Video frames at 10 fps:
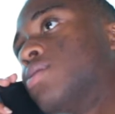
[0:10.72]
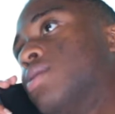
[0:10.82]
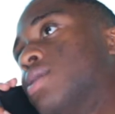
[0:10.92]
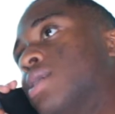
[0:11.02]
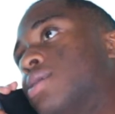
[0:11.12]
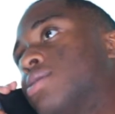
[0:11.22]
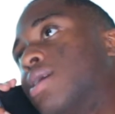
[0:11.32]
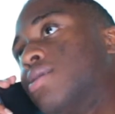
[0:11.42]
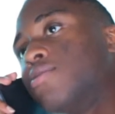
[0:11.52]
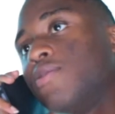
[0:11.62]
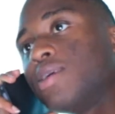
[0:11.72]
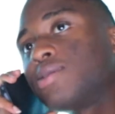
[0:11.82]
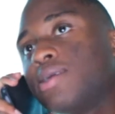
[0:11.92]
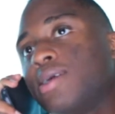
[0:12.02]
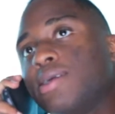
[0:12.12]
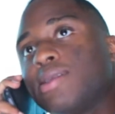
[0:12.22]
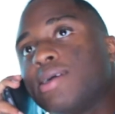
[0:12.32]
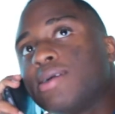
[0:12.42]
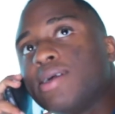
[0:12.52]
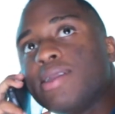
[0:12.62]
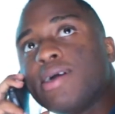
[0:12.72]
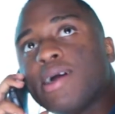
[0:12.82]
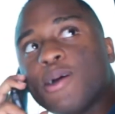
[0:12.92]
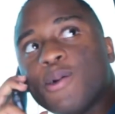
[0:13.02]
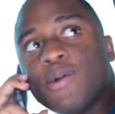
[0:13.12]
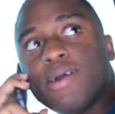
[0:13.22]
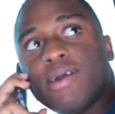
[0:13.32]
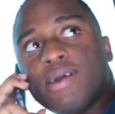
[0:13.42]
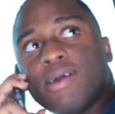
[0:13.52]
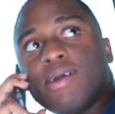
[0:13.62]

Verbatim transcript: really not trying to invest in anything right now. Bro,